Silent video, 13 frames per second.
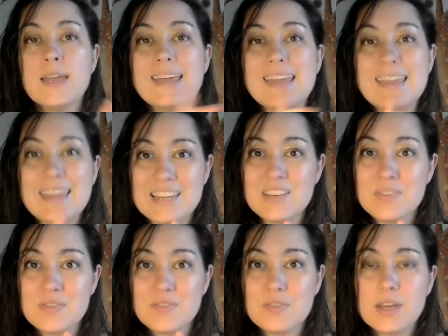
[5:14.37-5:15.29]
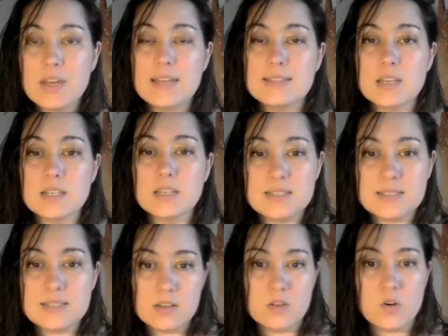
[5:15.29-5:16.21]
If it's a
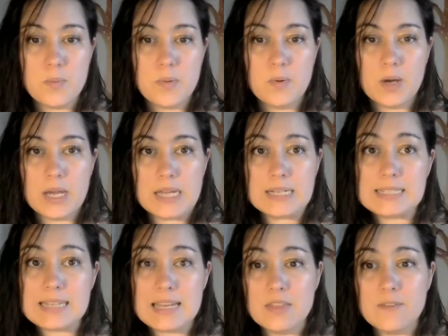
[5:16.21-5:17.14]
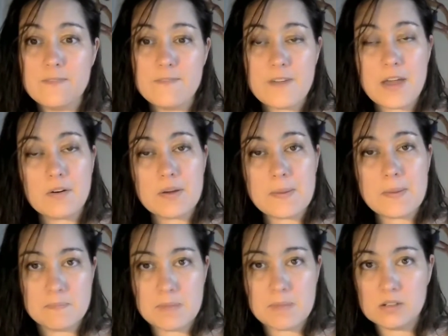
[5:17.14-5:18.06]
single point in the very
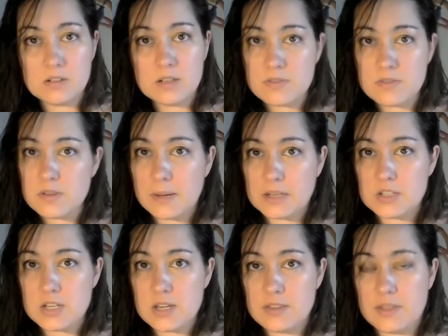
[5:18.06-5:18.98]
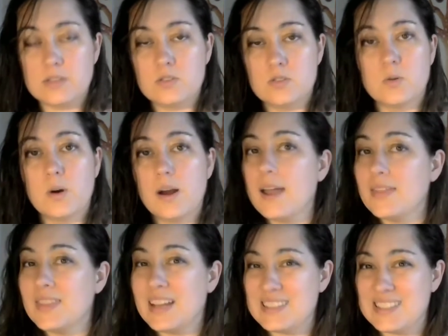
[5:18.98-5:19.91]
middle of the butt cheek that's sore
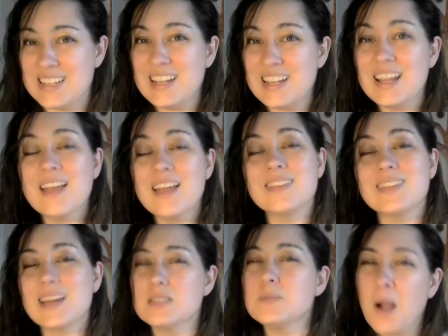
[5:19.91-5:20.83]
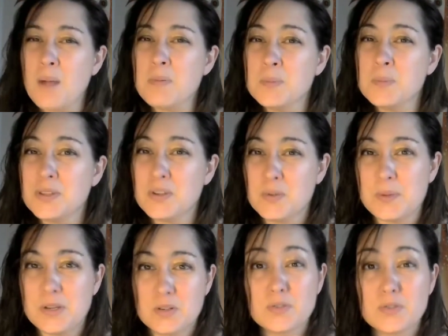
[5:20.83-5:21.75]
and that's it, that's probably your
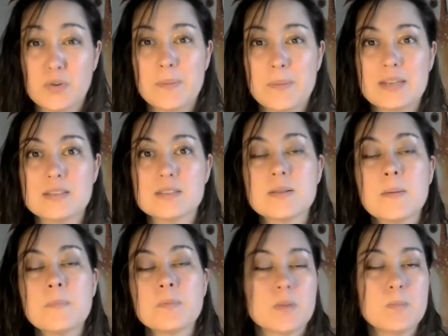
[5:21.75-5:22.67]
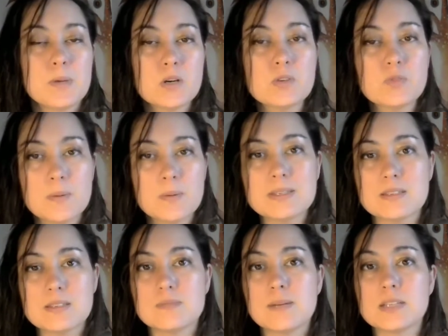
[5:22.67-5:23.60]
piriformis. The piriformis
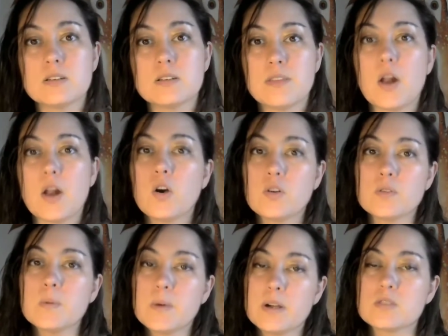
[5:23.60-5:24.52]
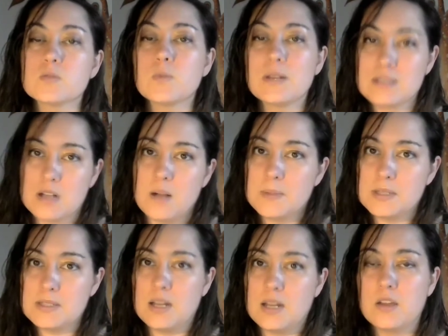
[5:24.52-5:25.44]
is a muscle that overworks when it's
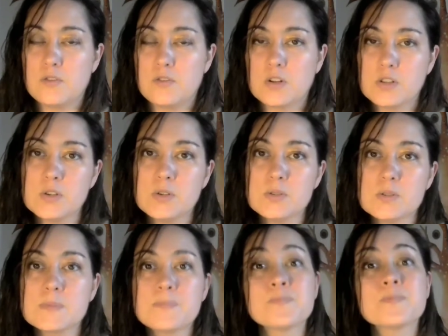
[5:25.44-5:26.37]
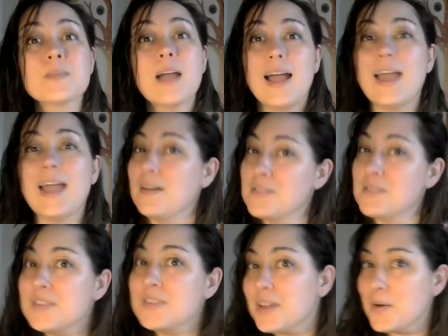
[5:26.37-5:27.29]
compensating for glutes. I have a
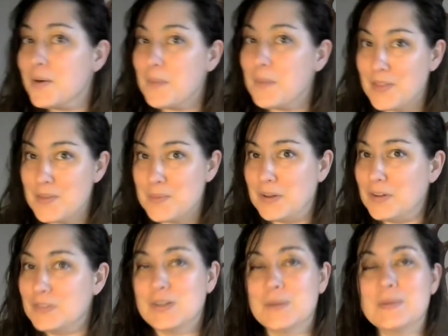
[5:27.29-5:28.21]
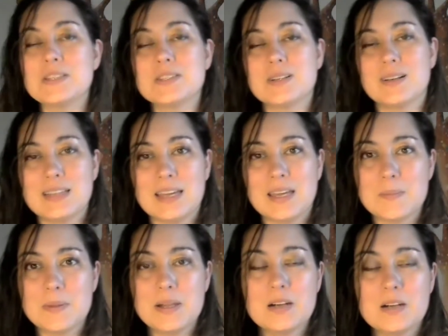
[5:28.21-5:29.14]
video about the piriformis, so I'll link it
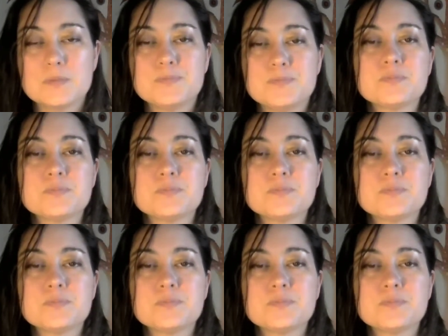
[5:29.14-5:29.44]
below.